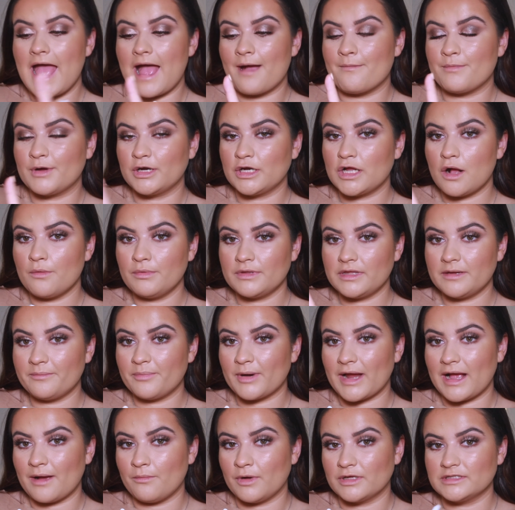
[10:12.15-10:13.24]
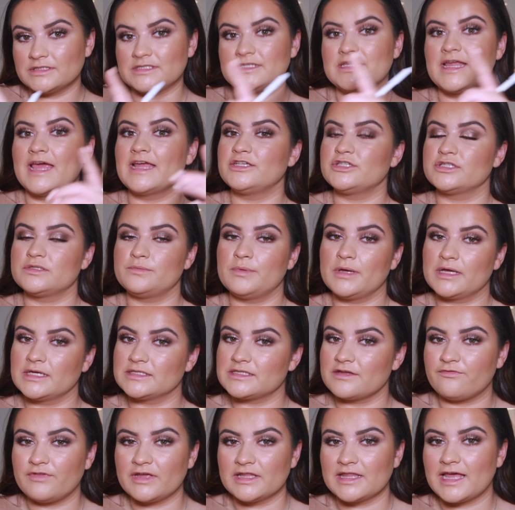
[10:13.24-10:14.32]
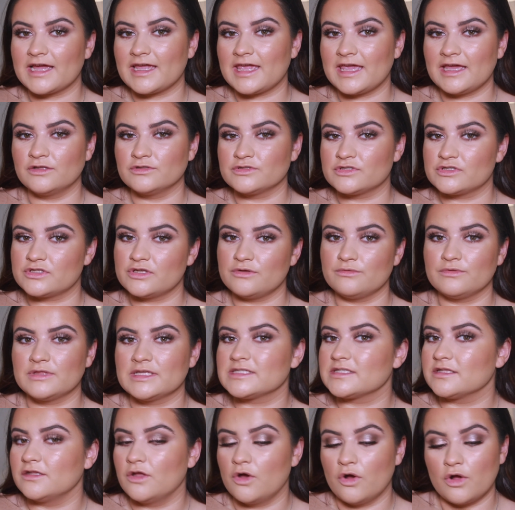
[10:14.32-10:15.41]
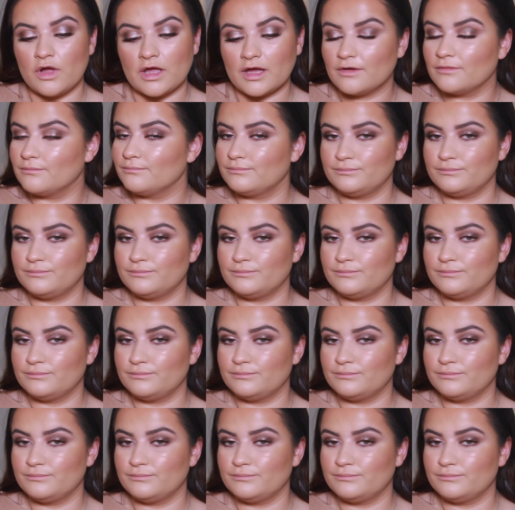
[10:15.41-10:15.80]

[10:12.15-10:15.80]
I'm going to go with the brown one today just because I feel like it'll suit this look